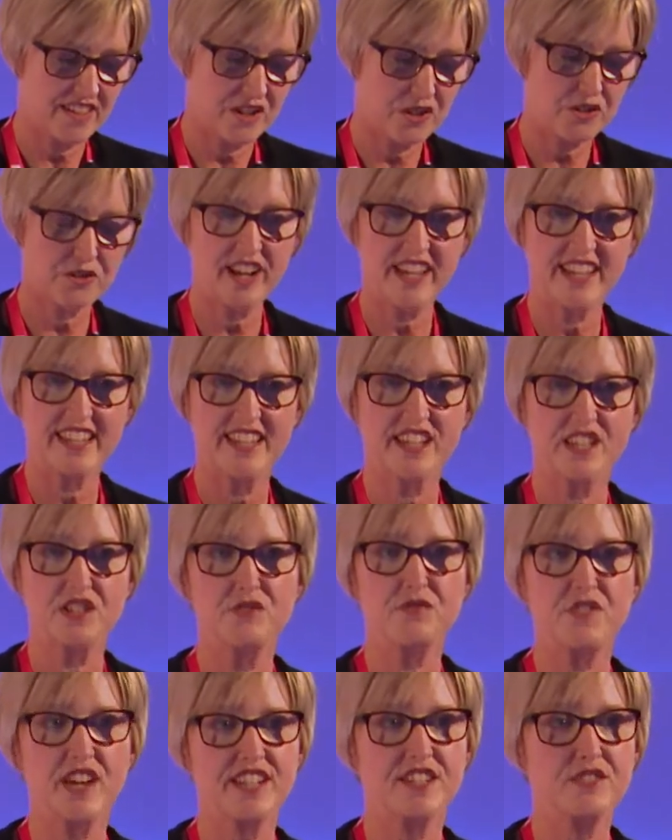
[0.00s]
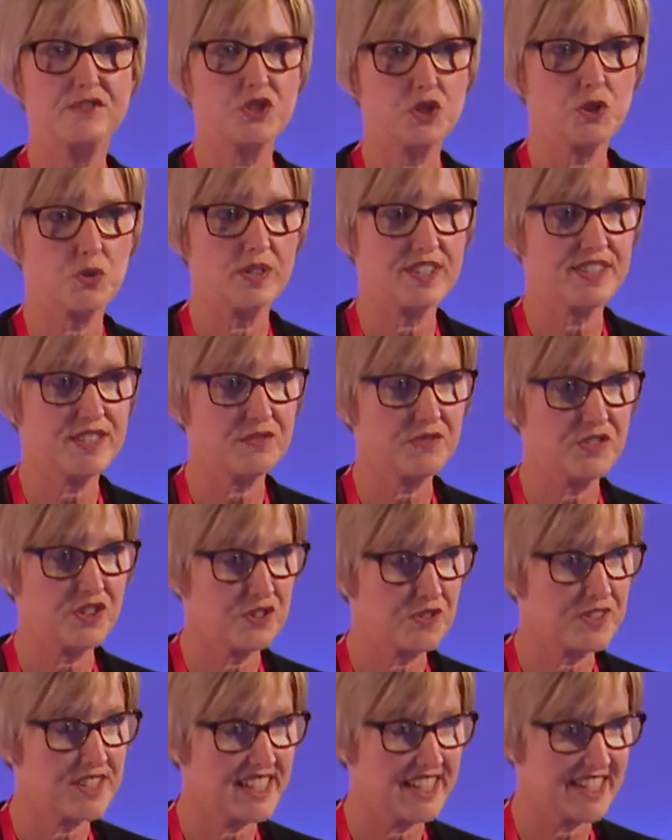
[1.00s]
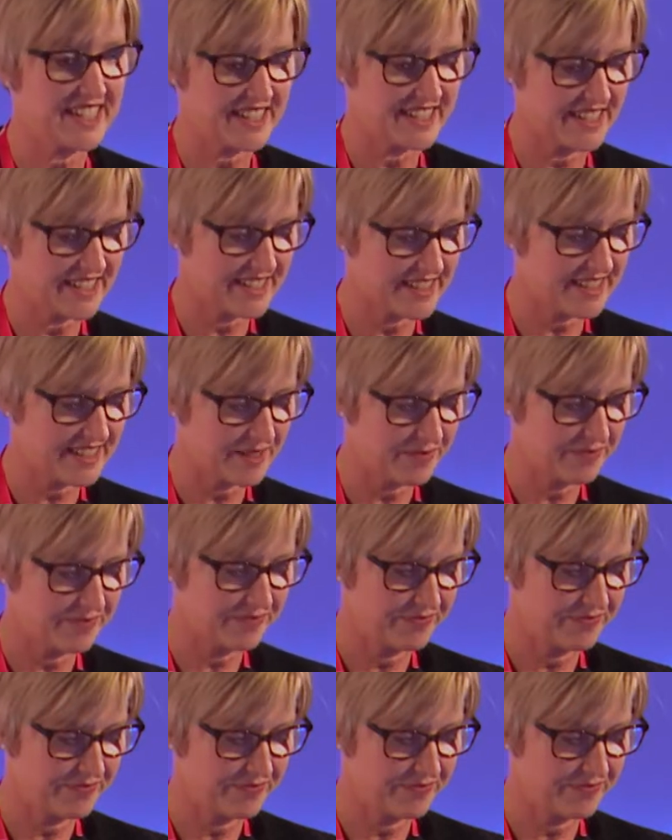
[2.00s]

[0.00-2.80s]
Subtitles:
creating innovative choice for New Zealanders.